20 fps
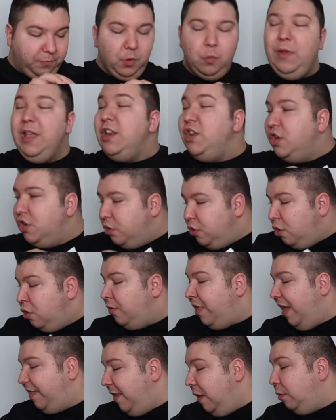We knew
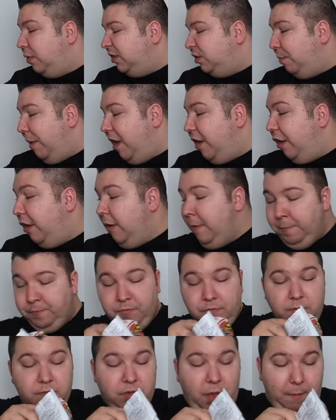that was better,
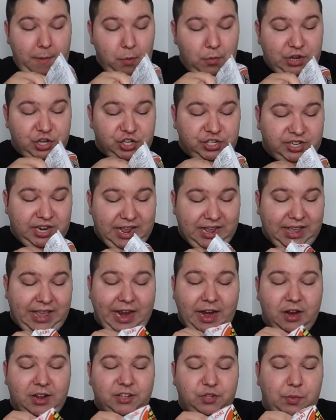but we just didn't
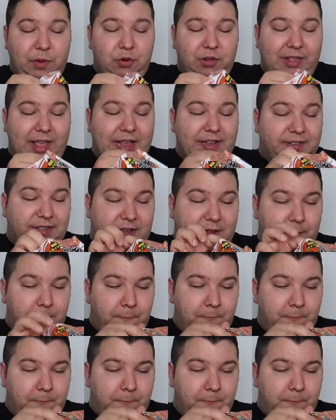care because we were lazy.